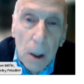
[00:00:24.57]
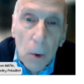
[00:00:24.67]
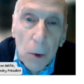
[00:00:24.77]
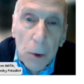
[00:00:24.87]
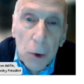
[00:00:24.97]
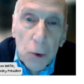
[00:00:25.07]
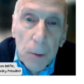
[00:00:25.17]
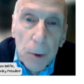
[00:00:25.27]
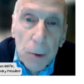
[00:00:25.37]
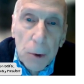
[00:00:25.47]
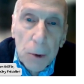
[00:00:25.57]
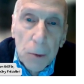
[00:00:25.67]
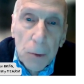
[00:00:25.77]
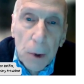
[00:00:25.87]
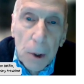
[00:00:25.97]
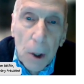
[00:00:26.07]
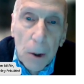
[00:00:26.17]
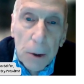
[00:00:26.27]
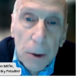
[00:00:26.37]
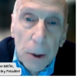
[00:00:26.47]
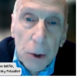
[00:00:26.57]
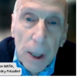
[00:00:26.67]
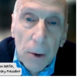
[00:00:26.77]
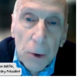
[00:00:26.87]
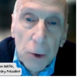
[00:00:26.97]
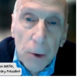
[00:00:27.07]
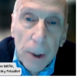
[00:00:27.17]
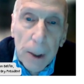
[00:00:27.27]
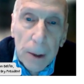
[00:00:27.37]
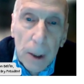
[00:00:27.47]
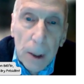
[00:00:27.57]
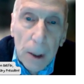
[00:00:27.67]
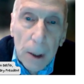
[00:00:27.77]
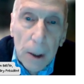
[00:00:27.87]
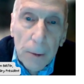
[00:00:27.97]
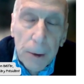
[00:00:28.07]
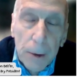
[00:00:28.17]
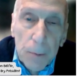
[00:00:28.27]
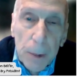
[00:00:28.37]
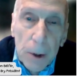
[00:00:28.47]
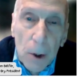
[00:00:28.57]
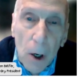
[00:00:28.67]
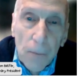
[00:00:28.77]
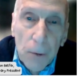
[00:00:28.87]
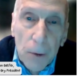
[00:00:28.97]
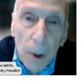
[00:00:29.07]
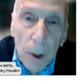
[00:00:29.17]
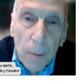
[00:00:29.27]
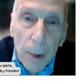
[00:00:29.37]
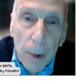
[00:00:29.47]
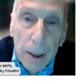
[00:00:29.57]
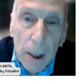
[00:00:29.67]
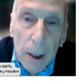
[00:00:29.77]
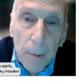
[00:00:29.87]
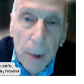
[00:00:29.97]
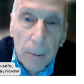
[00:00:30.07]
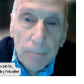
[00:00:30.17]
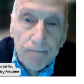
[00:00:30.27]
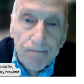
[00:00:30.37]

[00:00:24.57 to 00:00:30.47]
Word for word: will contribute to the current challenge grant uh, that's being offered uh, by IACAPAP.